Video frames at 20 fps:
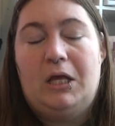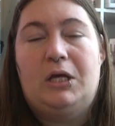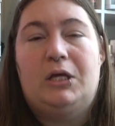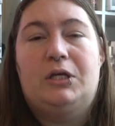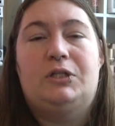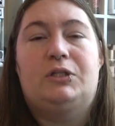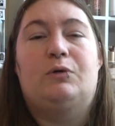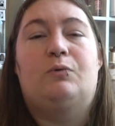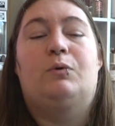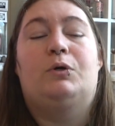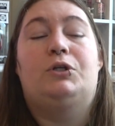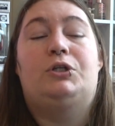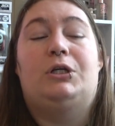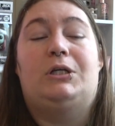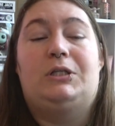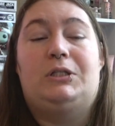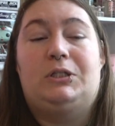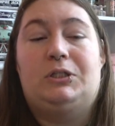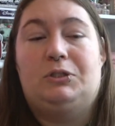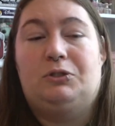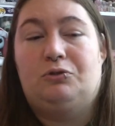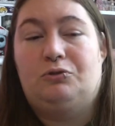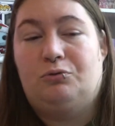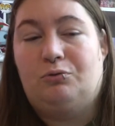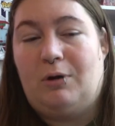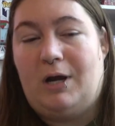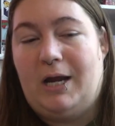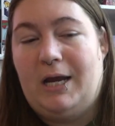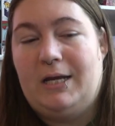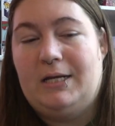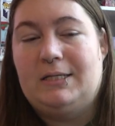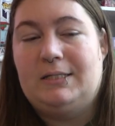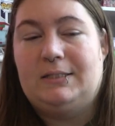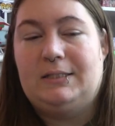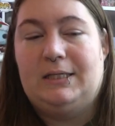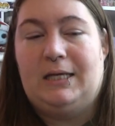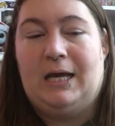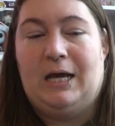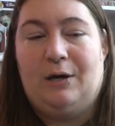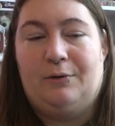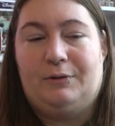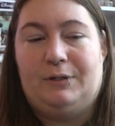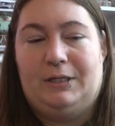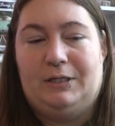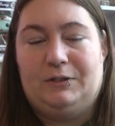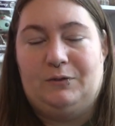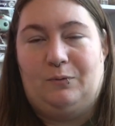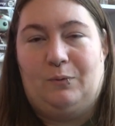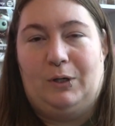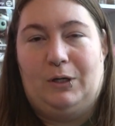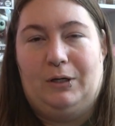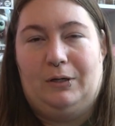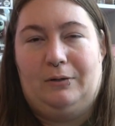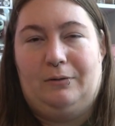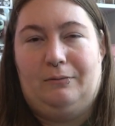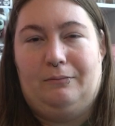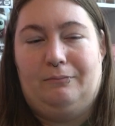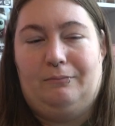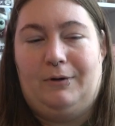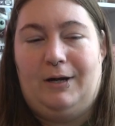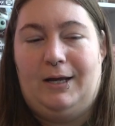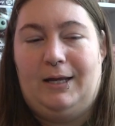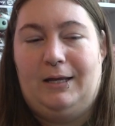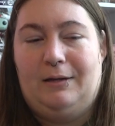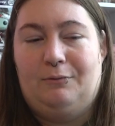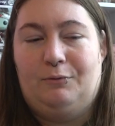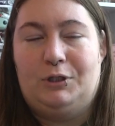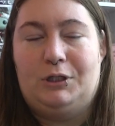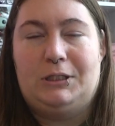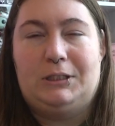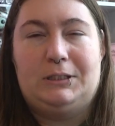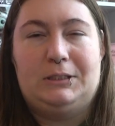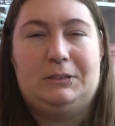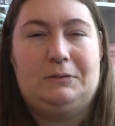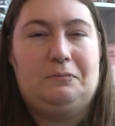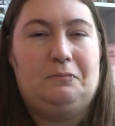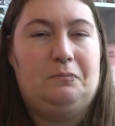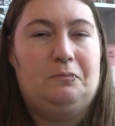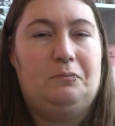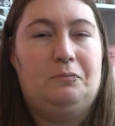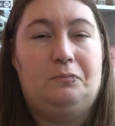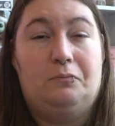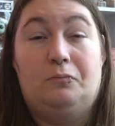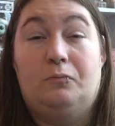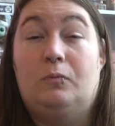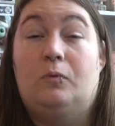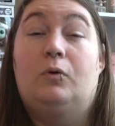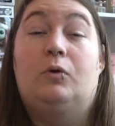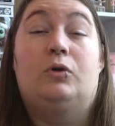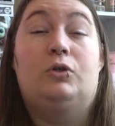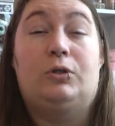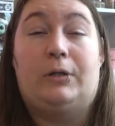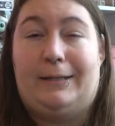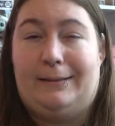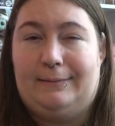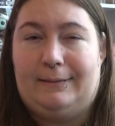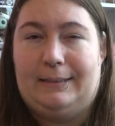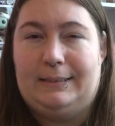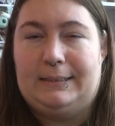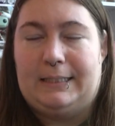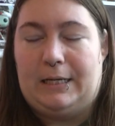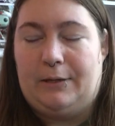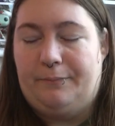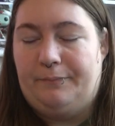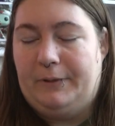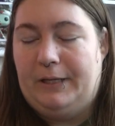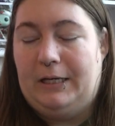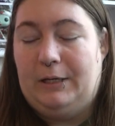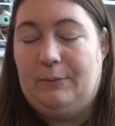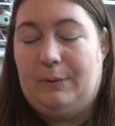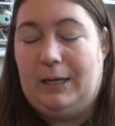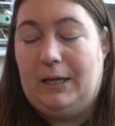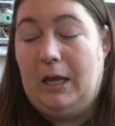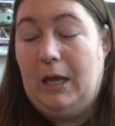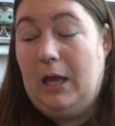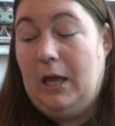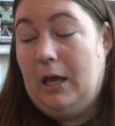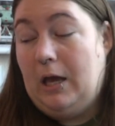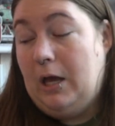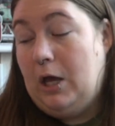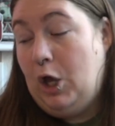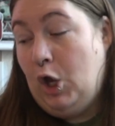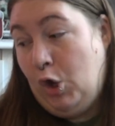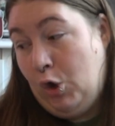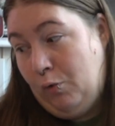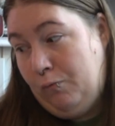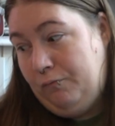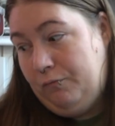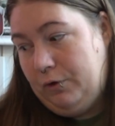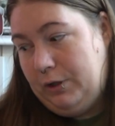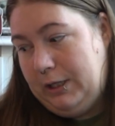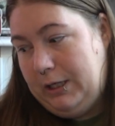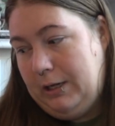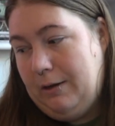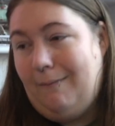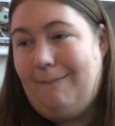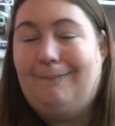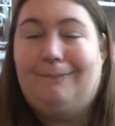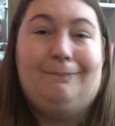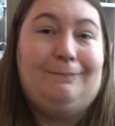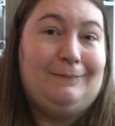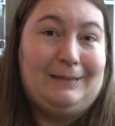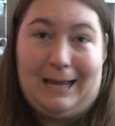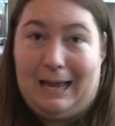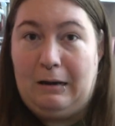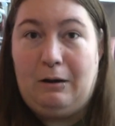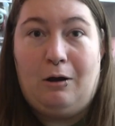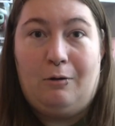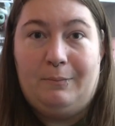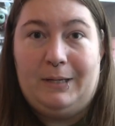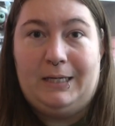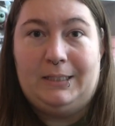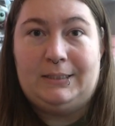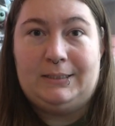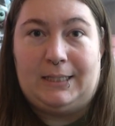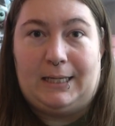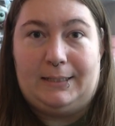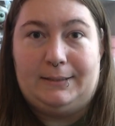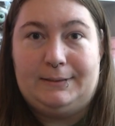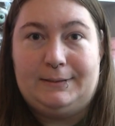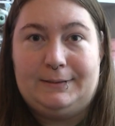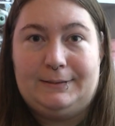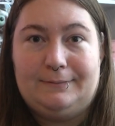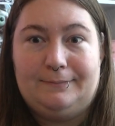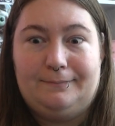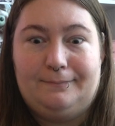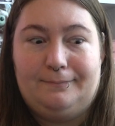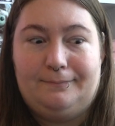So we're just trying to see how things work, right? We're just trying things out. Anyway, hopefully that all made sense.